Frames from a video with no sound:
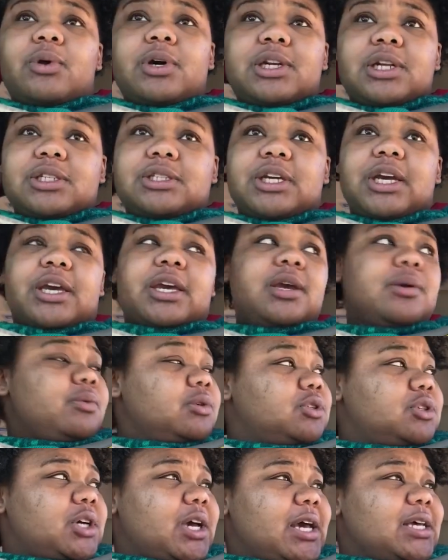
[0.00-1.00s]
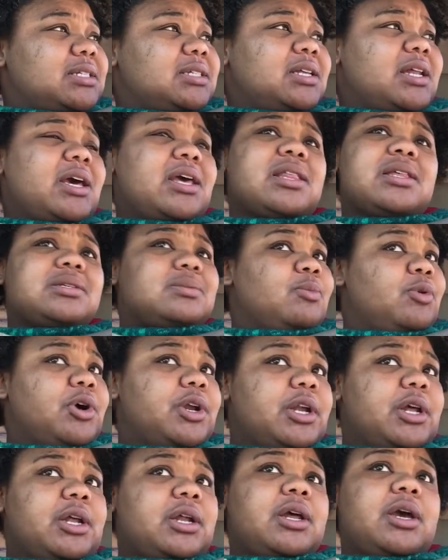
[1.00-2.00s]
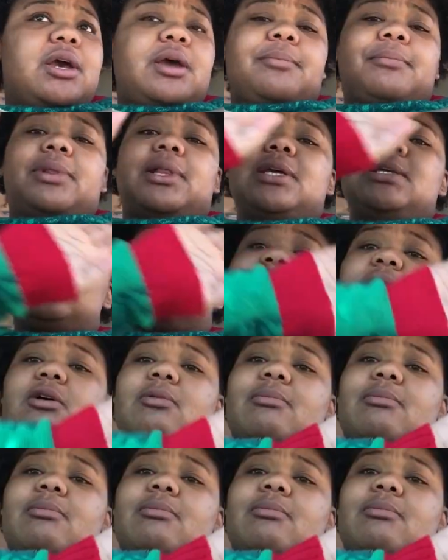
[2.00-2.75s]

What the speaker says: to check in with you guys today this morning. Please note my